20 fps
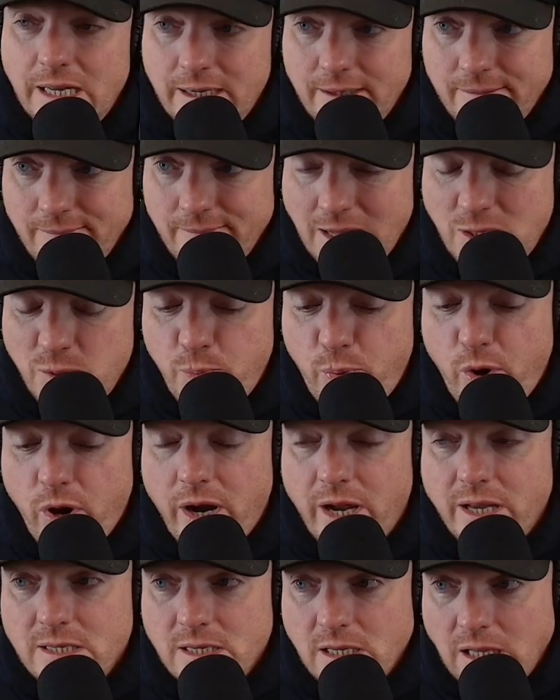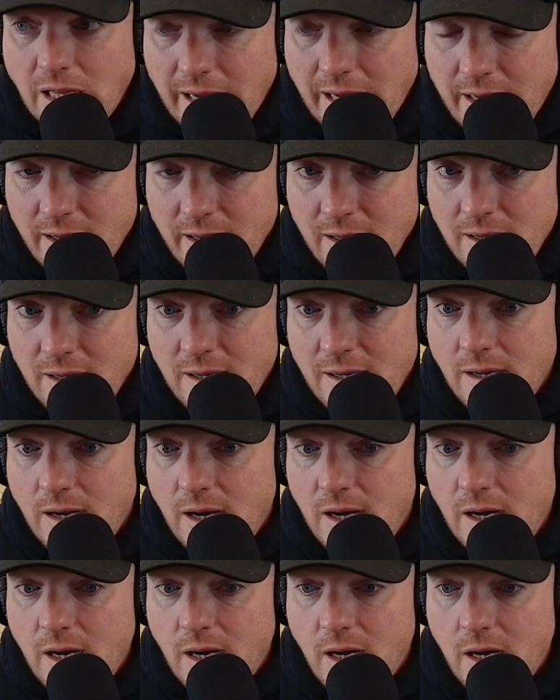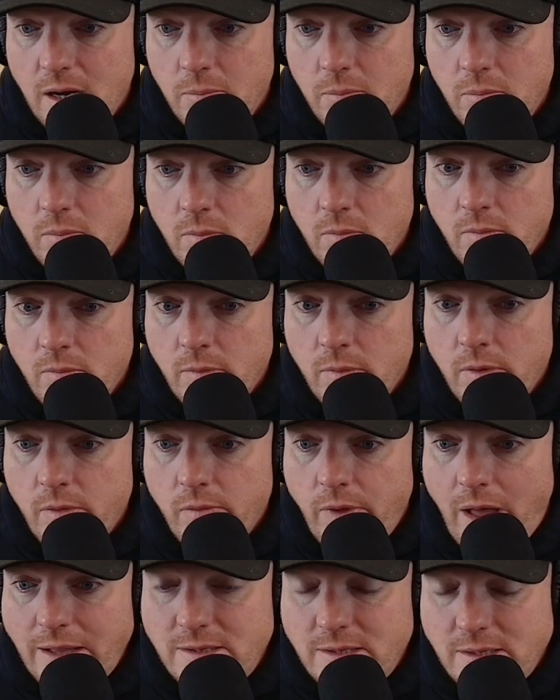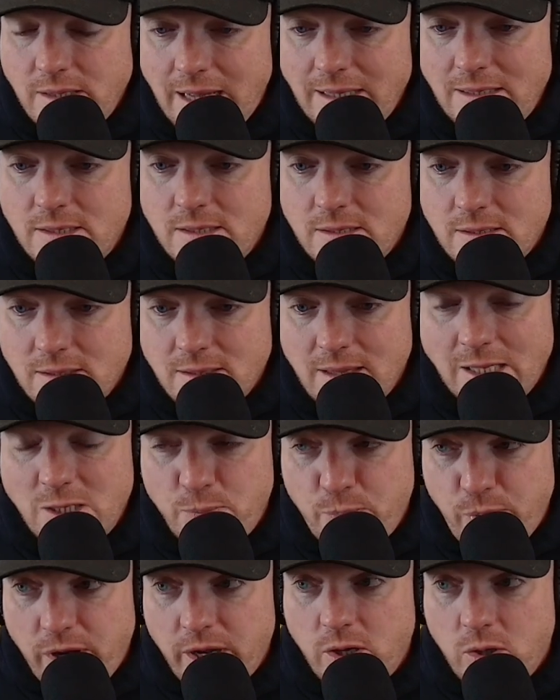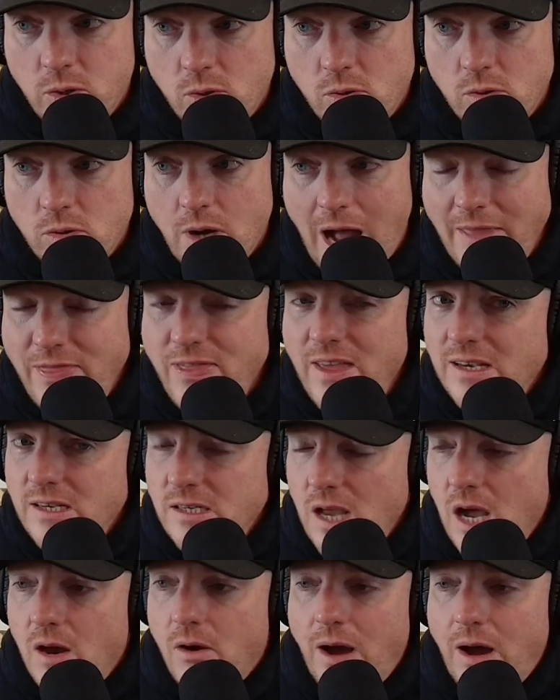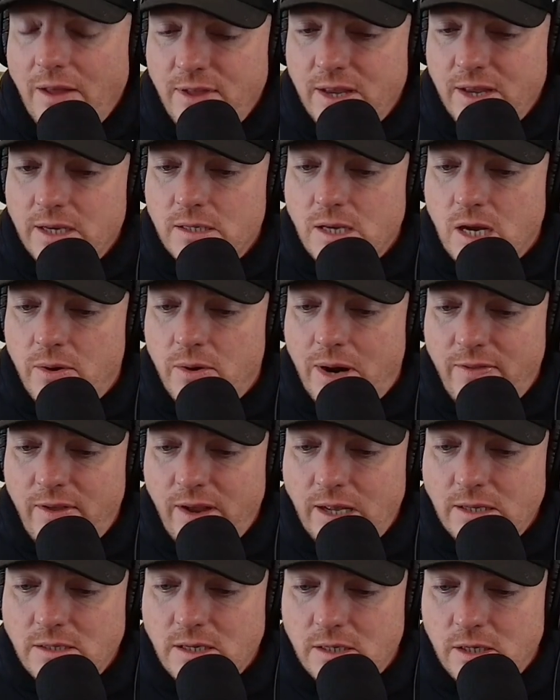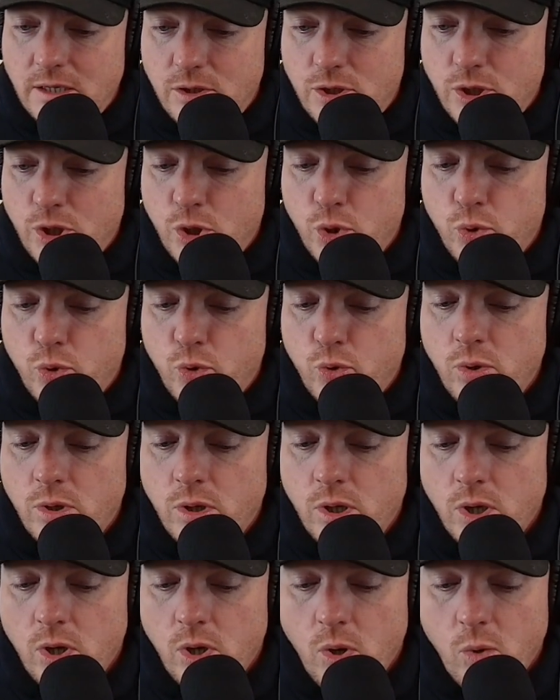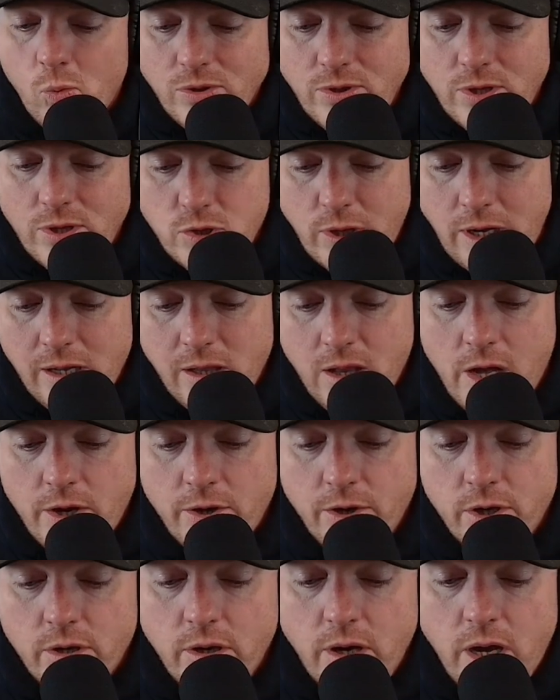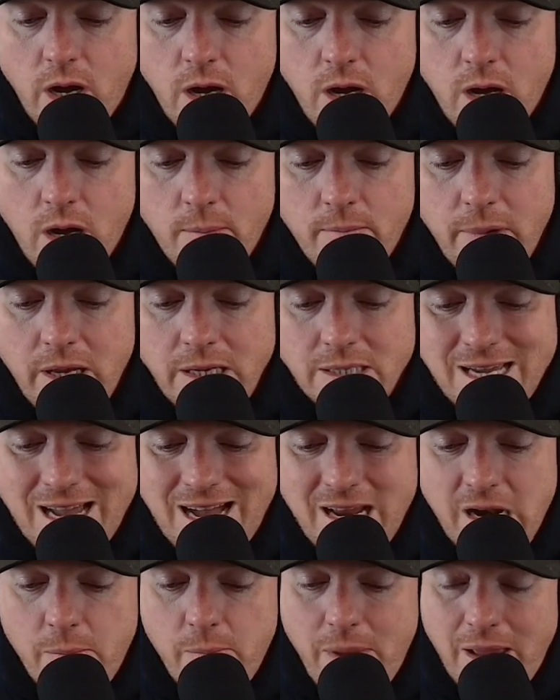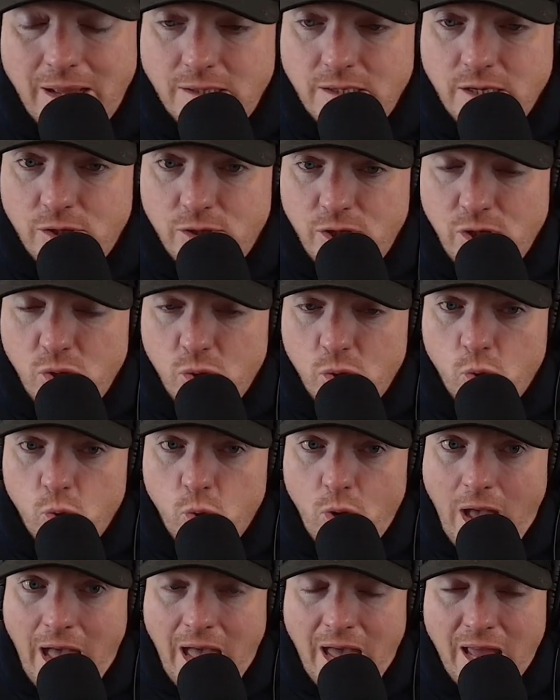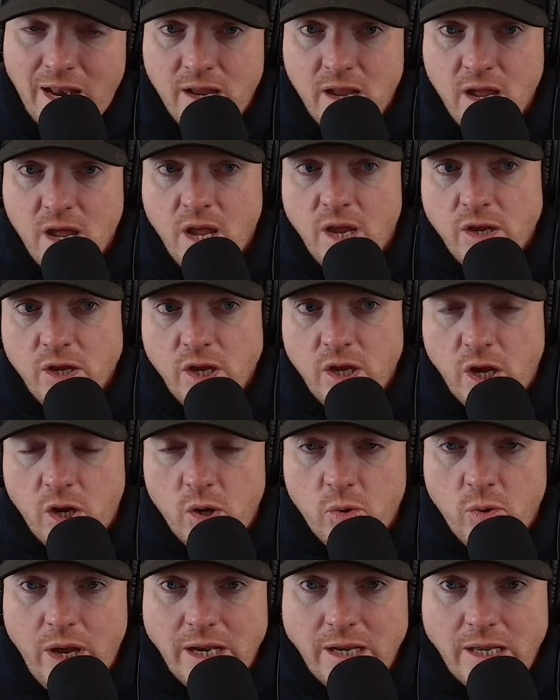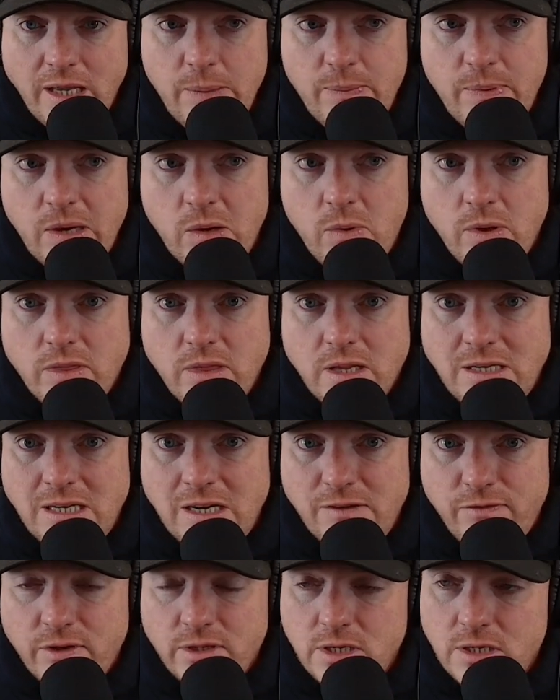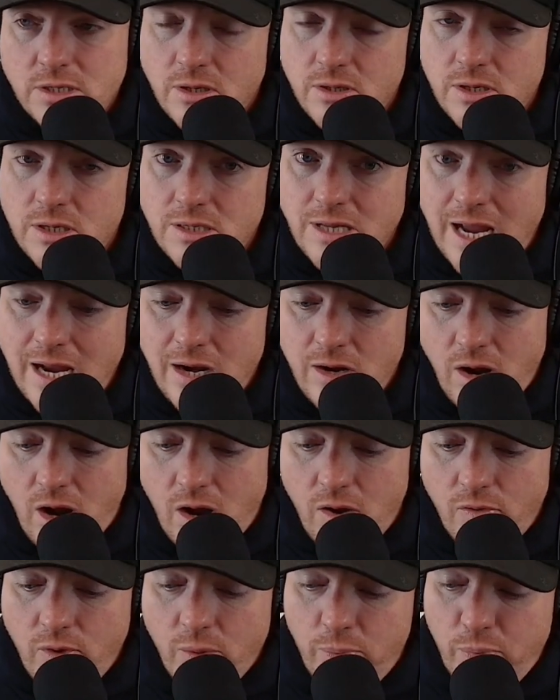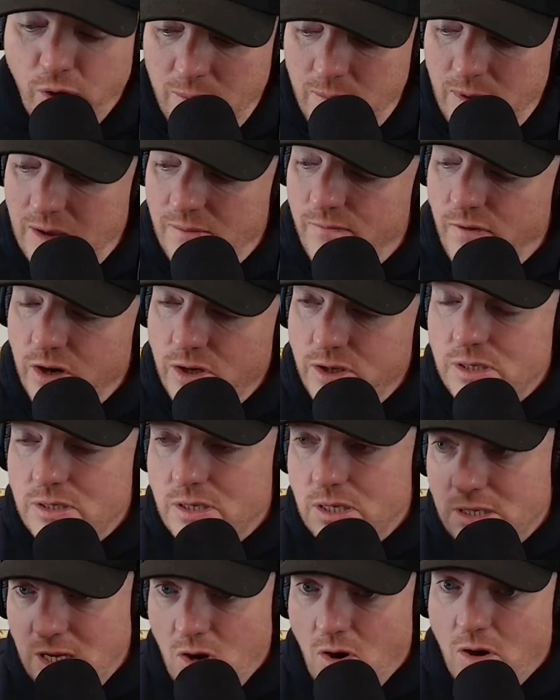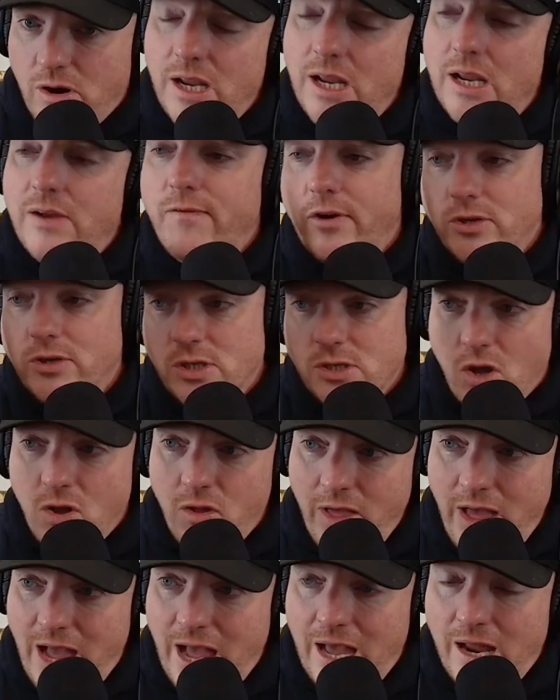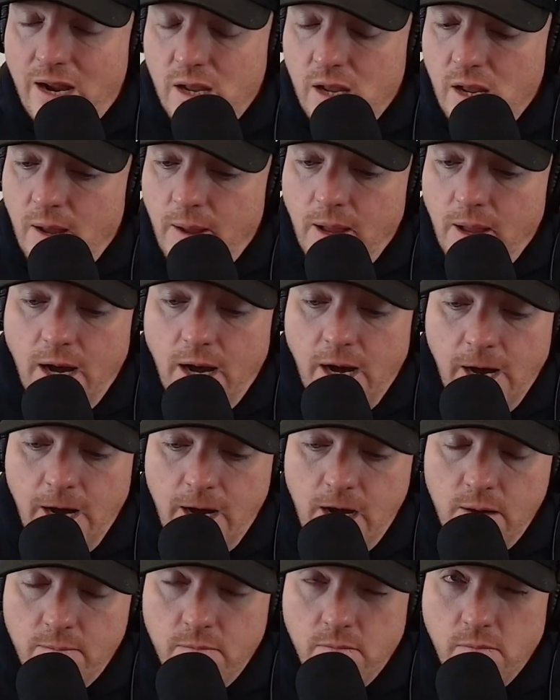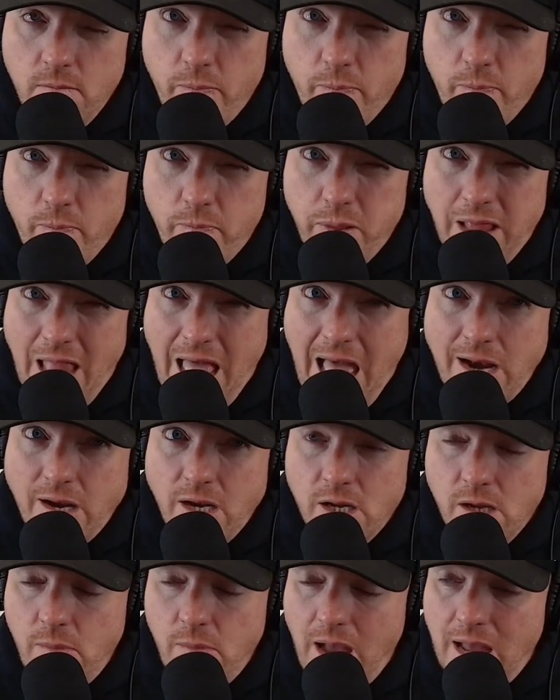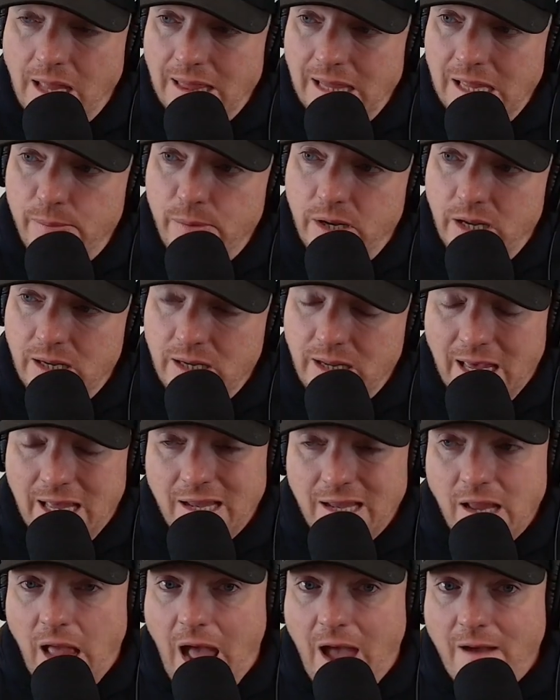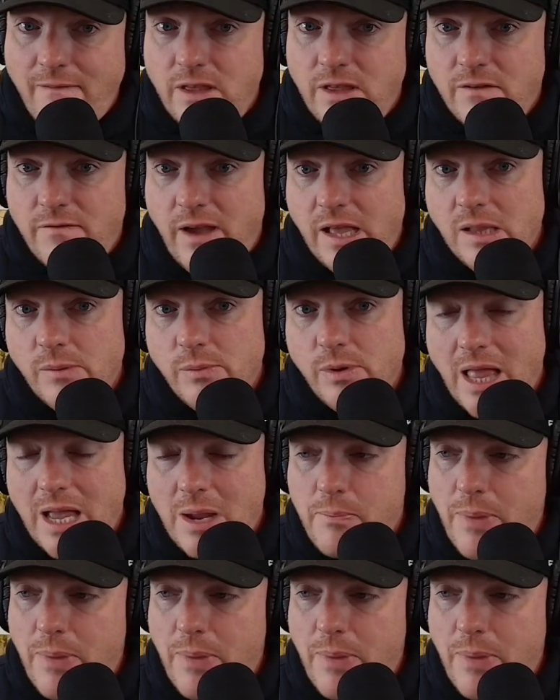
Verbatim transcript: slick. That's pretty slick. Um, it's. It, that's, I feel like it's going to ride pretty, pretty cool. Well, I think so. I think so, and yeah. I think it's going to do what the Trailhunter um, is kind of meant to do. And you know, in keeping with the differences on the stand on the premium versus the T R D versus all that, um, Platinum and Limited get have the available